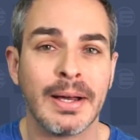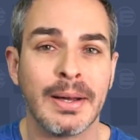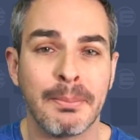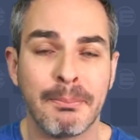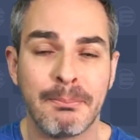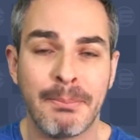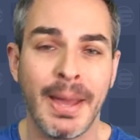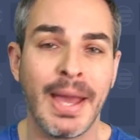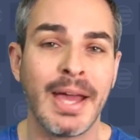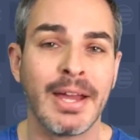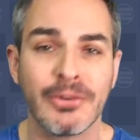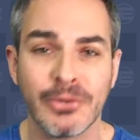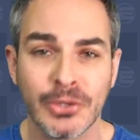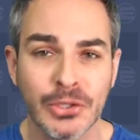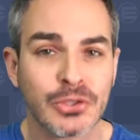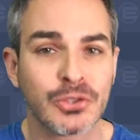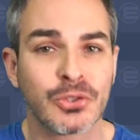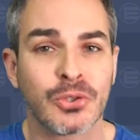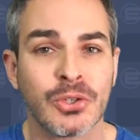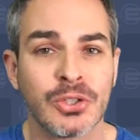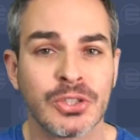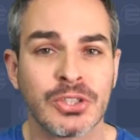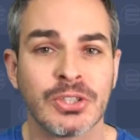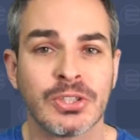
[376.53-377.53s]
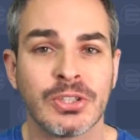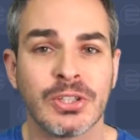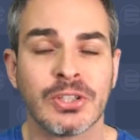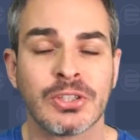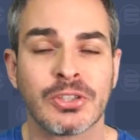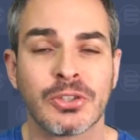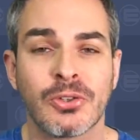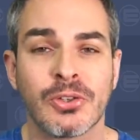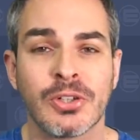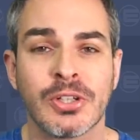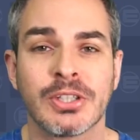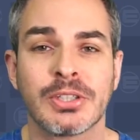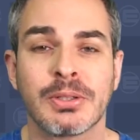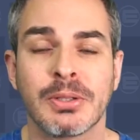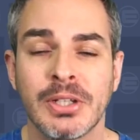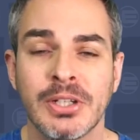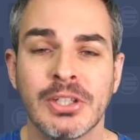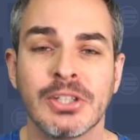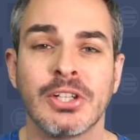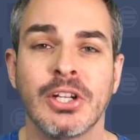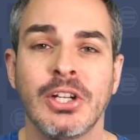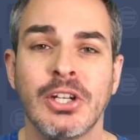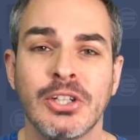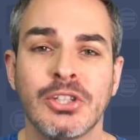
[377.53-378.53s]
battery shortage
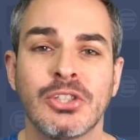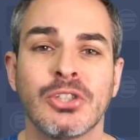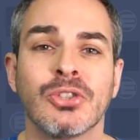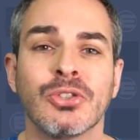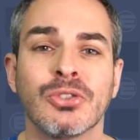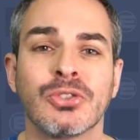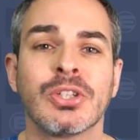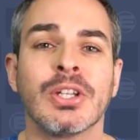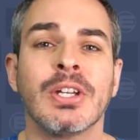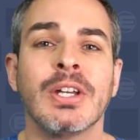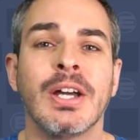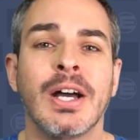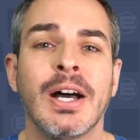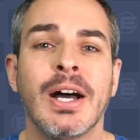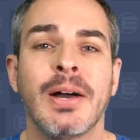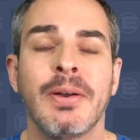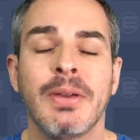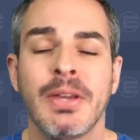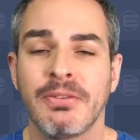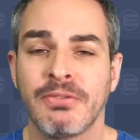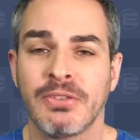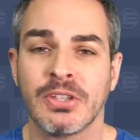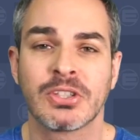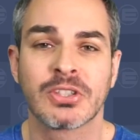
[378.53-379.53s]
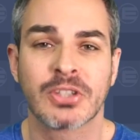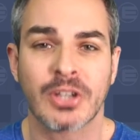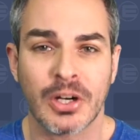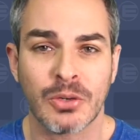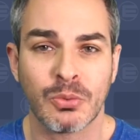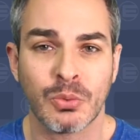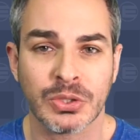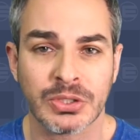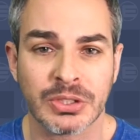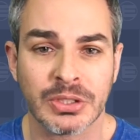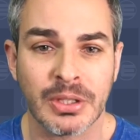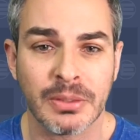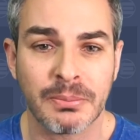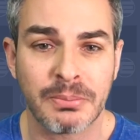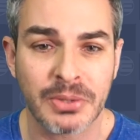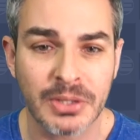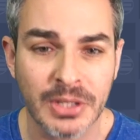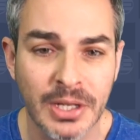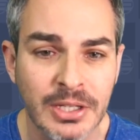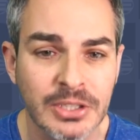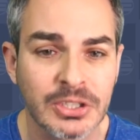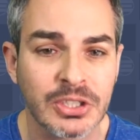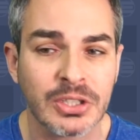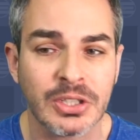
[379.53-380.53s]
issues if this car wasn't in
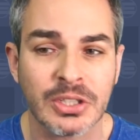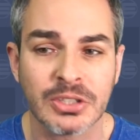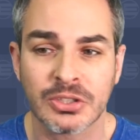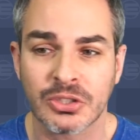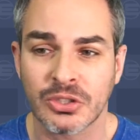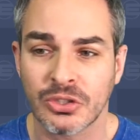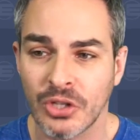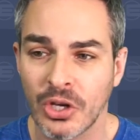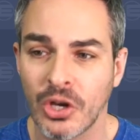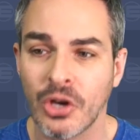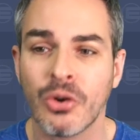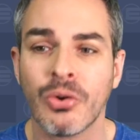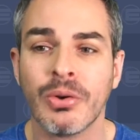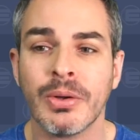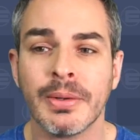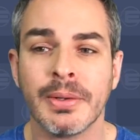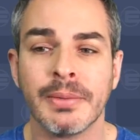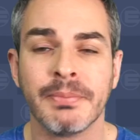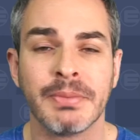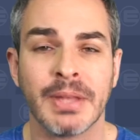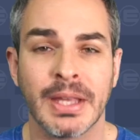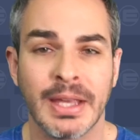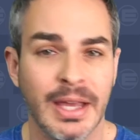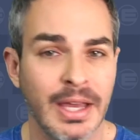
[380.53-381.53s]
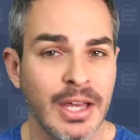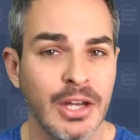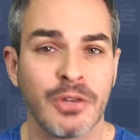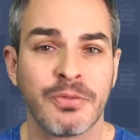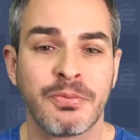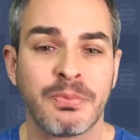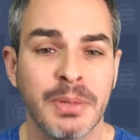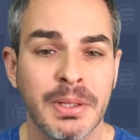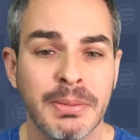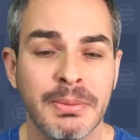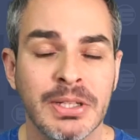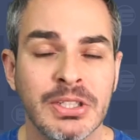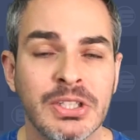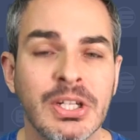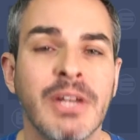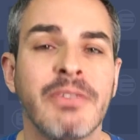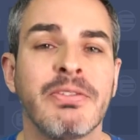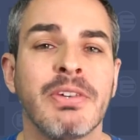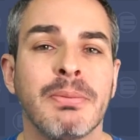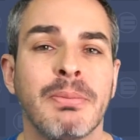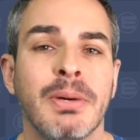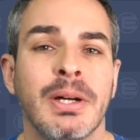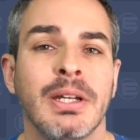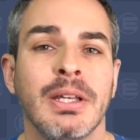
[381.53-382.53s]
production. As you know, ahead of pretty much
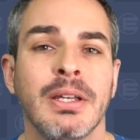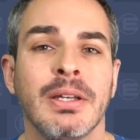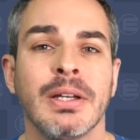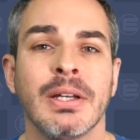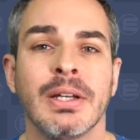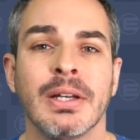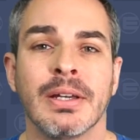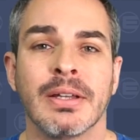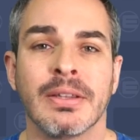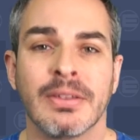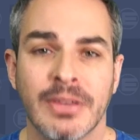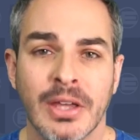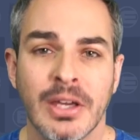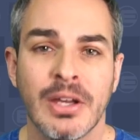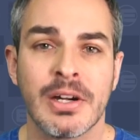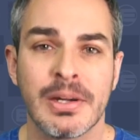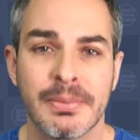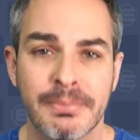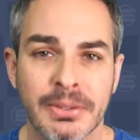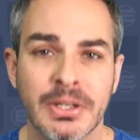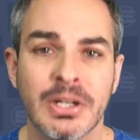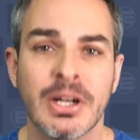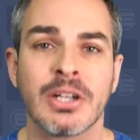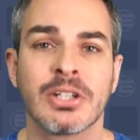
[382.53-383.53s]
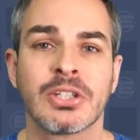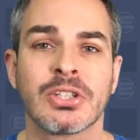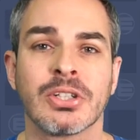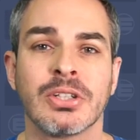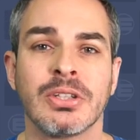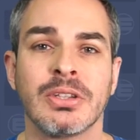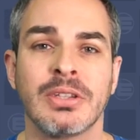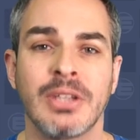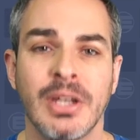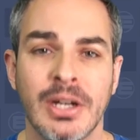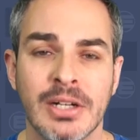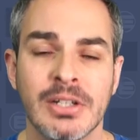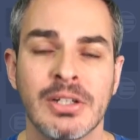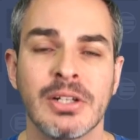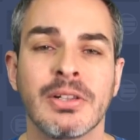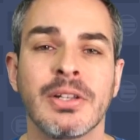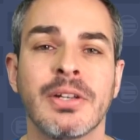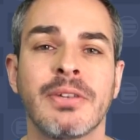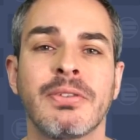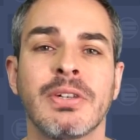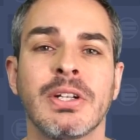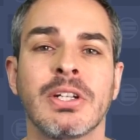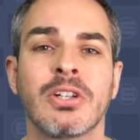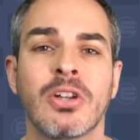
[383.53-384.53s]
everybody, they are in production, they're
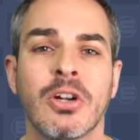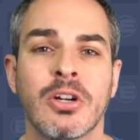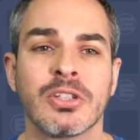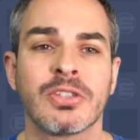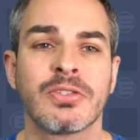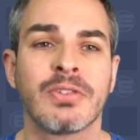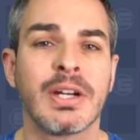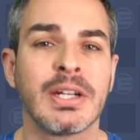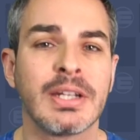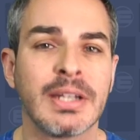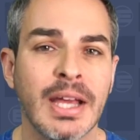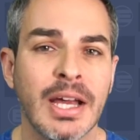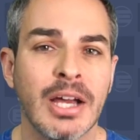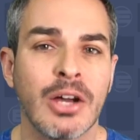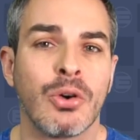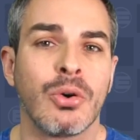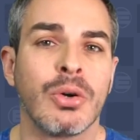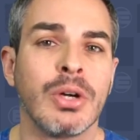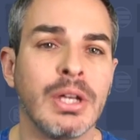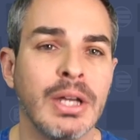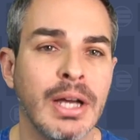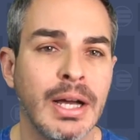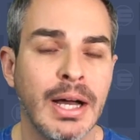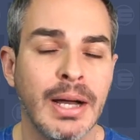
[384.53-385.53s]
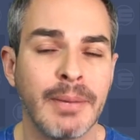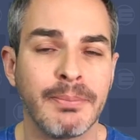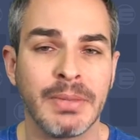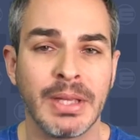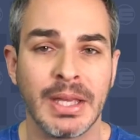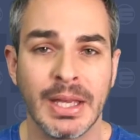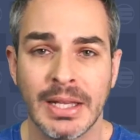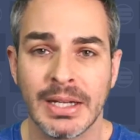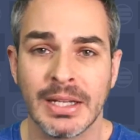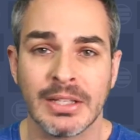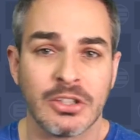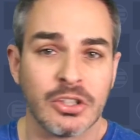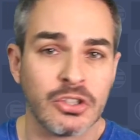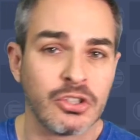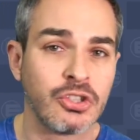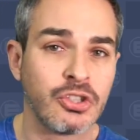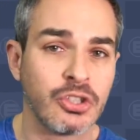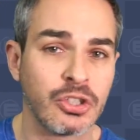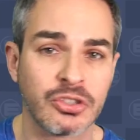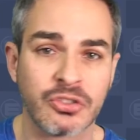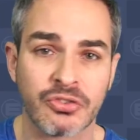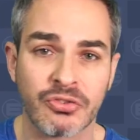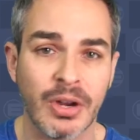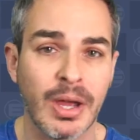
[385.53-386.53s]
delivering cars right now, and it is
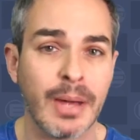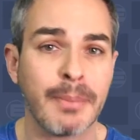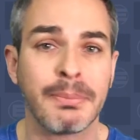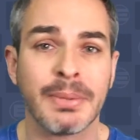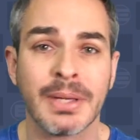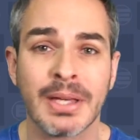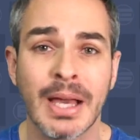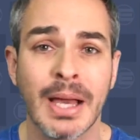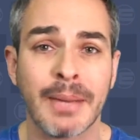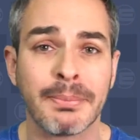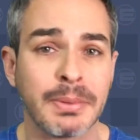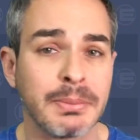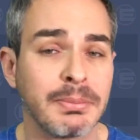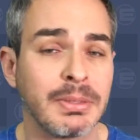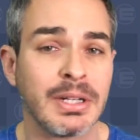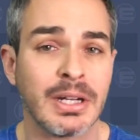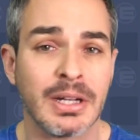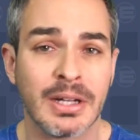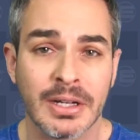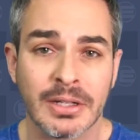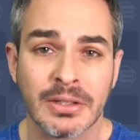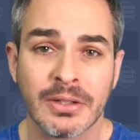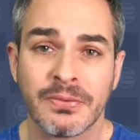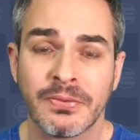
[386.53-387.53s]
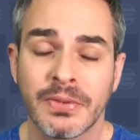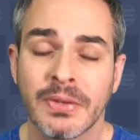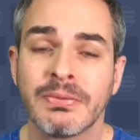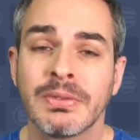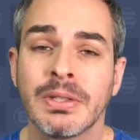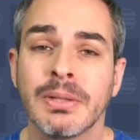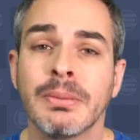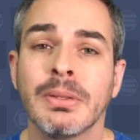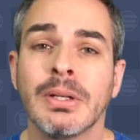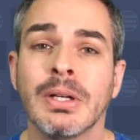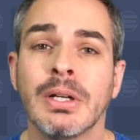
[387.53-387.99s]
just ramping up. I mean, 150